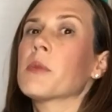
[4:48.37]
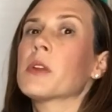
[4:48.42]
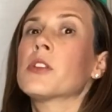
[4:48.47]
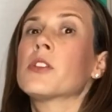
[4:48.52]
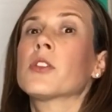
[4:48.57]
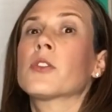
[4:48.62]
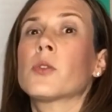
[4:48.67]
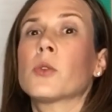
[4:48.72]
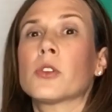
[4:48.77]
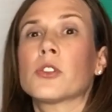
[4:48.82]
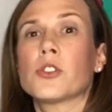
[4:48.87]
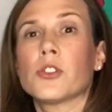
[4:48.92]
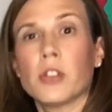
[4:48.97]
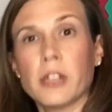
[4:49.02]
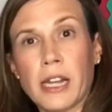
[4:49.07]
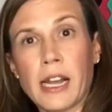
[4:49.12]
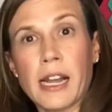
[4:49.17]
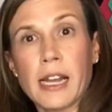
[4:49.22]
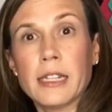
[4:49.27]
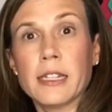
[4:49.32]
And, of course, you're
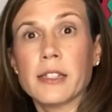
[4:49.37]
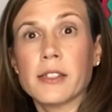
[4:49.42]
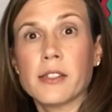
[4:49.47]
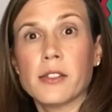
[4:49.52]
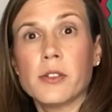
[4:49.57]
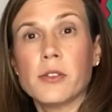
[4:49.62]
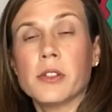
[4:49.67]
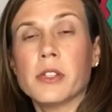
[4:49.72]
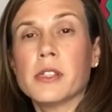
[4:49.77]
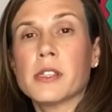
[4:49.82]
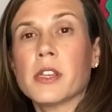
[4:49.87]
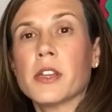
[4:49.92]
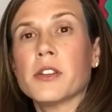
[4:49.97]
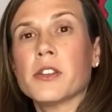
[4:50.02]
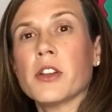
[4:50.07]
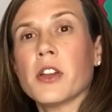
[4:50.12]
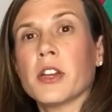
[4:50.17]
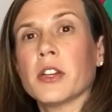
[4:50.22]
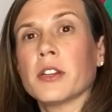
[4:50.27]
guiding students into